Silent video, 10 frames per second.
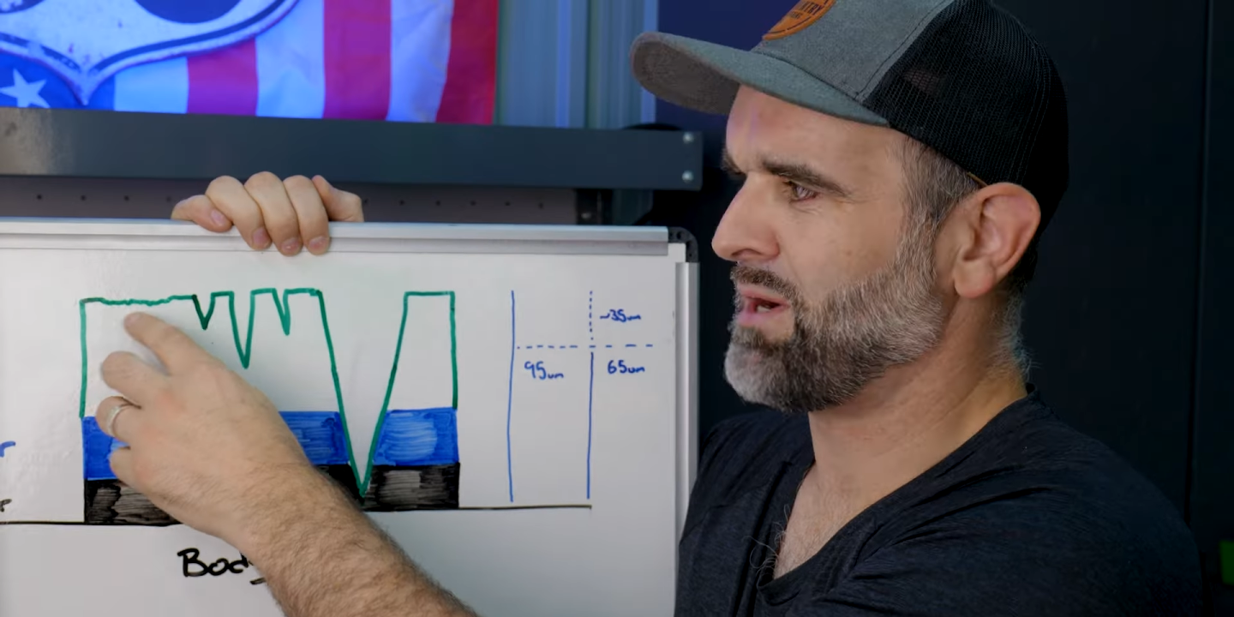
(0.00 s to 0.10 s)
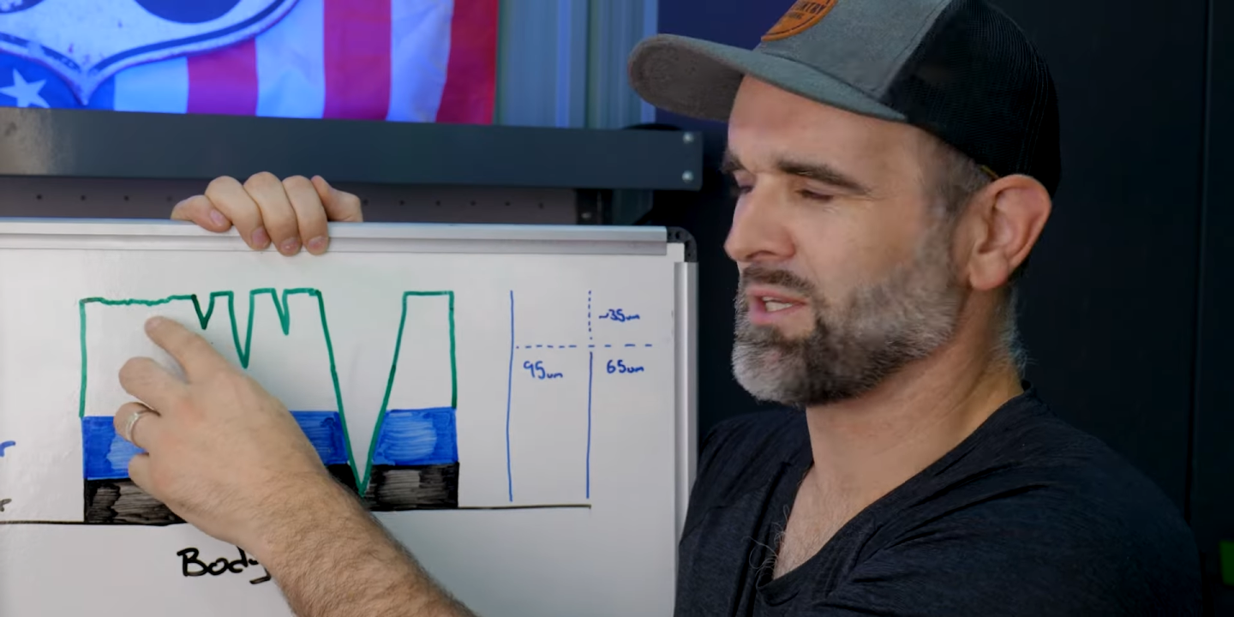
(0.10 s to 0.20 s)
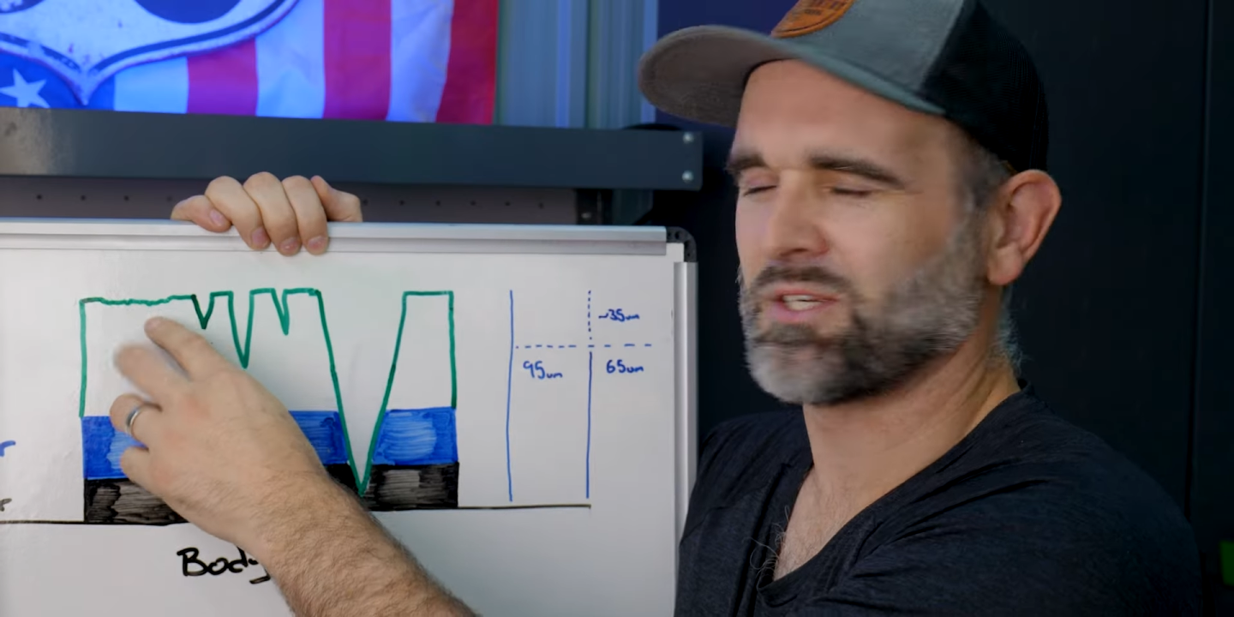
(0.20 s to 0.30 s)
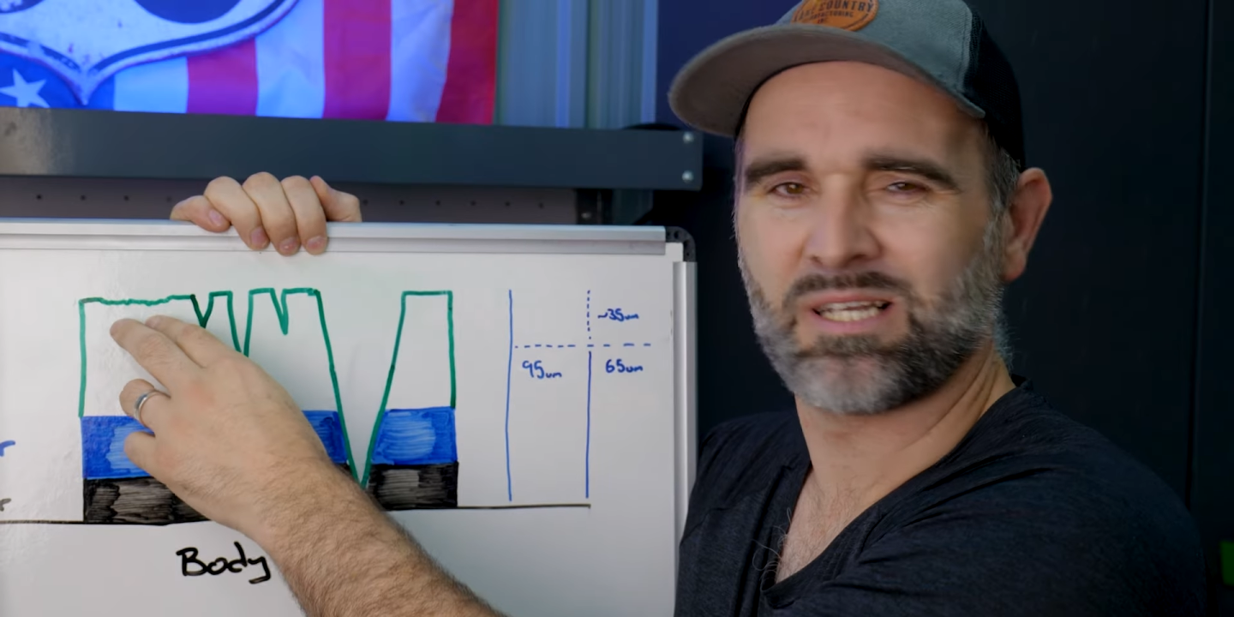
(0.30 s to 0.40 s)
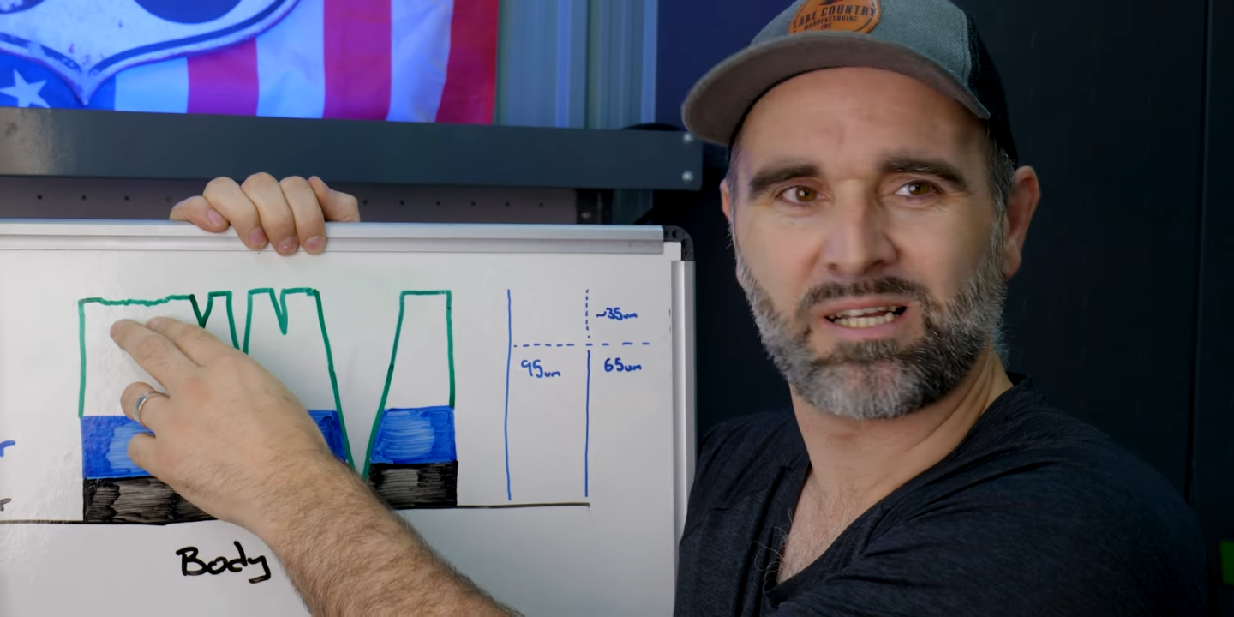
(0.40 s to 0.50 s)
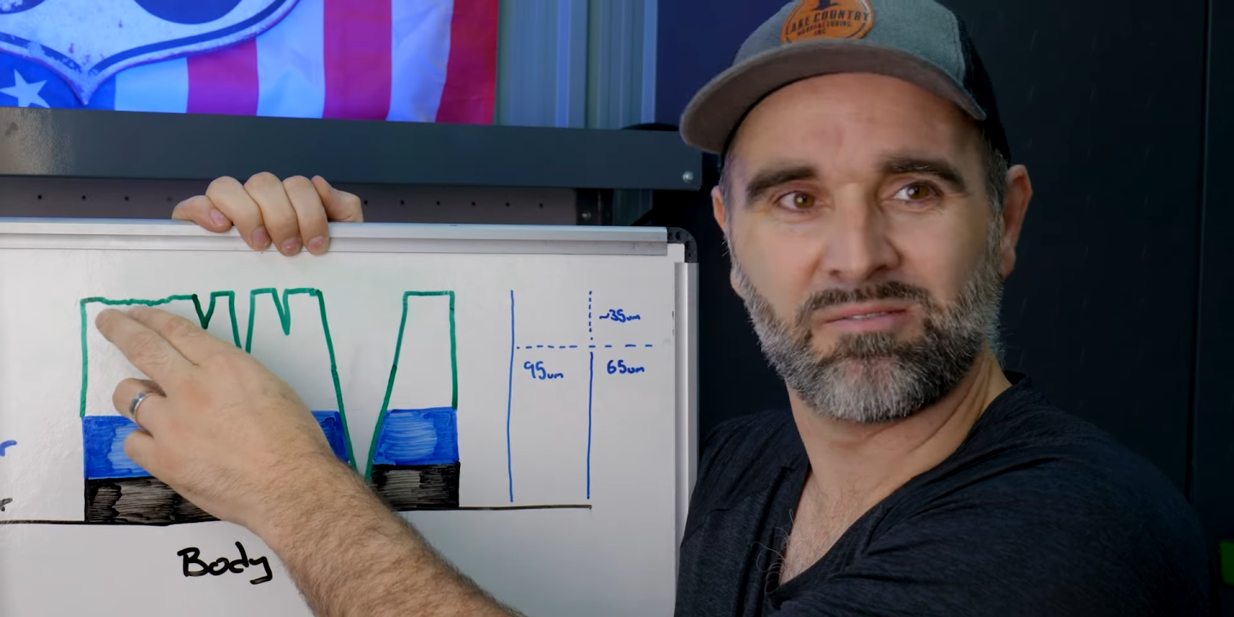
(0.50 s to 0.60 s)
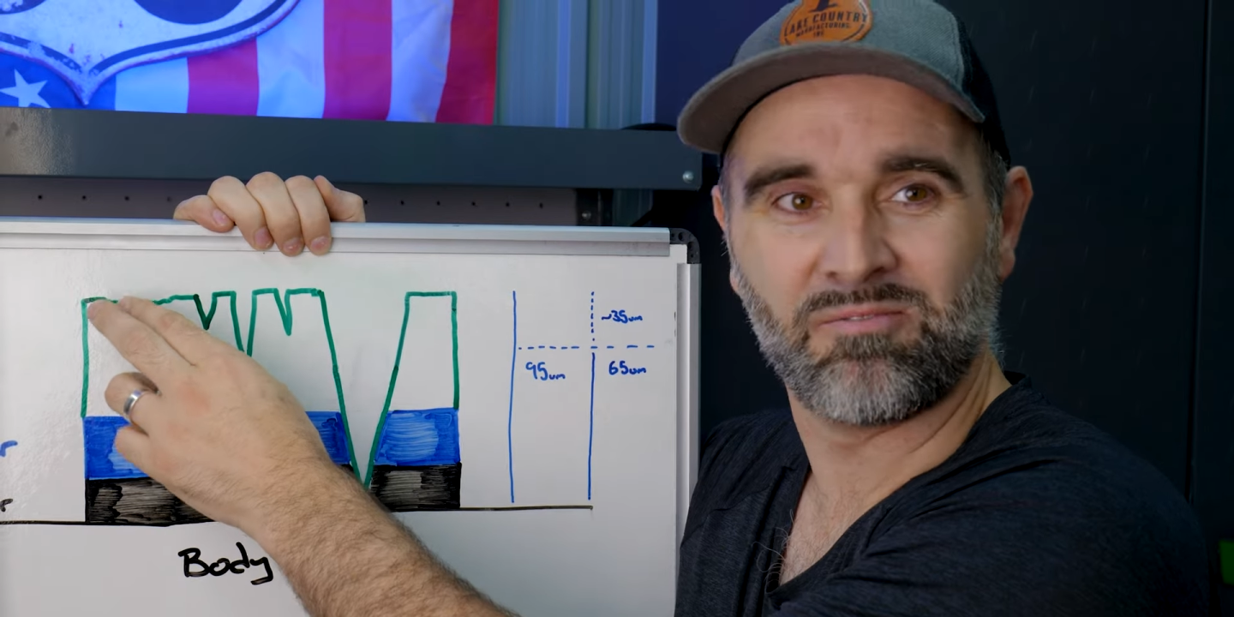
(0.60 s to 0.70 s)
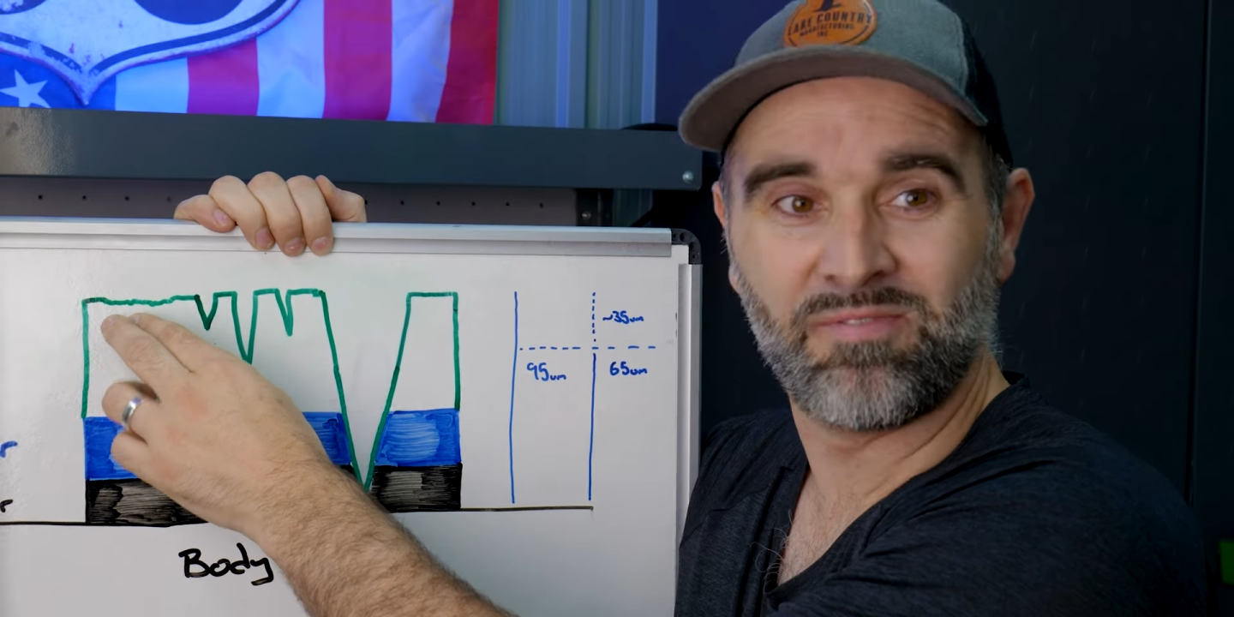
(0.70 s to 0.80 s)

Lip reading: polishes that can